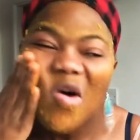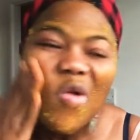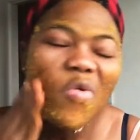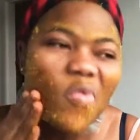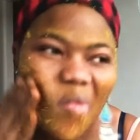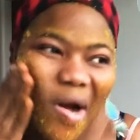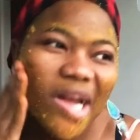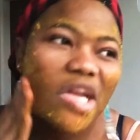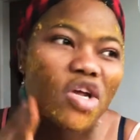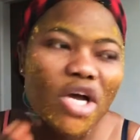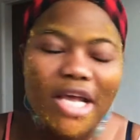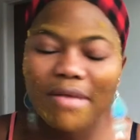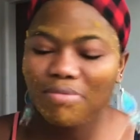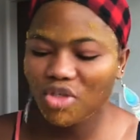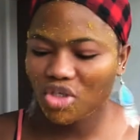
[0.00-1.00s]
when you
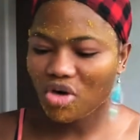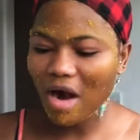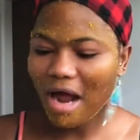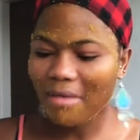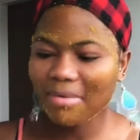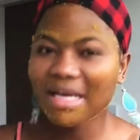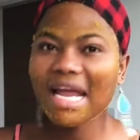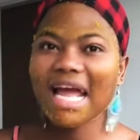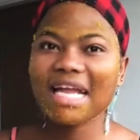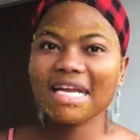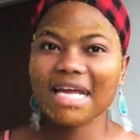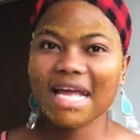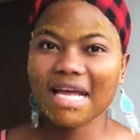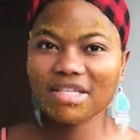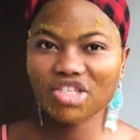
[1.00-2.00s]
keep scrubbing and it
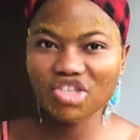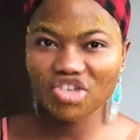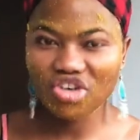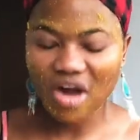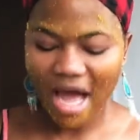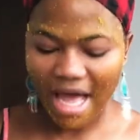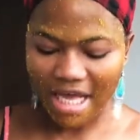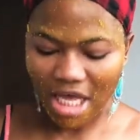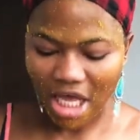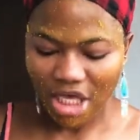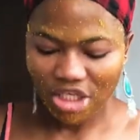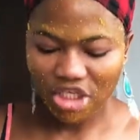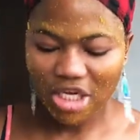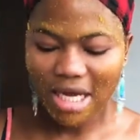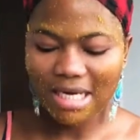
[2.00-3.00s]
gets dry,
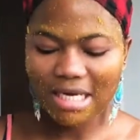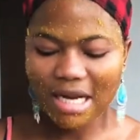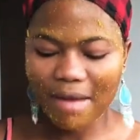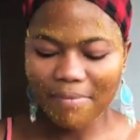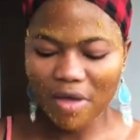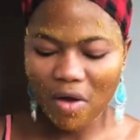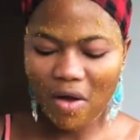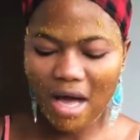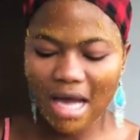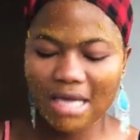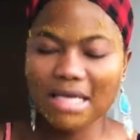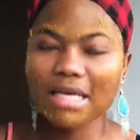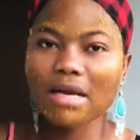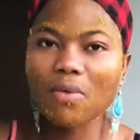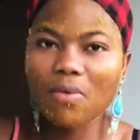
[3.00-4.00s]
you can dab your hand
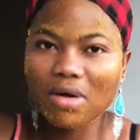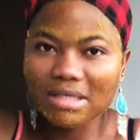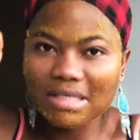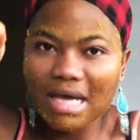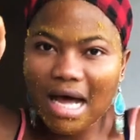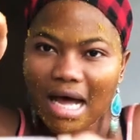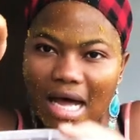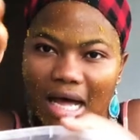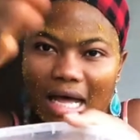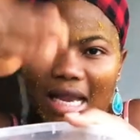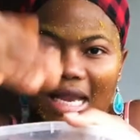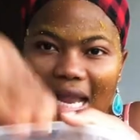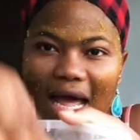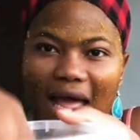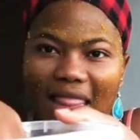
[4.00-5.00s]
in the water
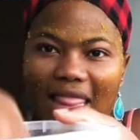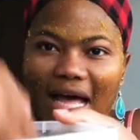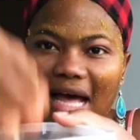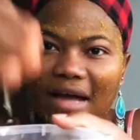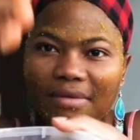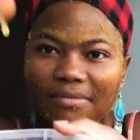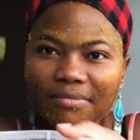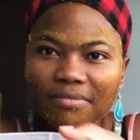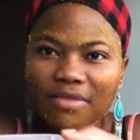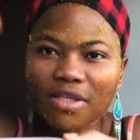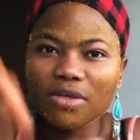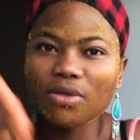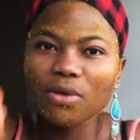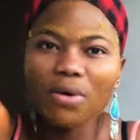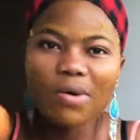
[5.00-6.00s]
like that,
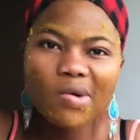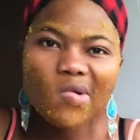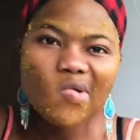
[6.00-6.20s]
you know.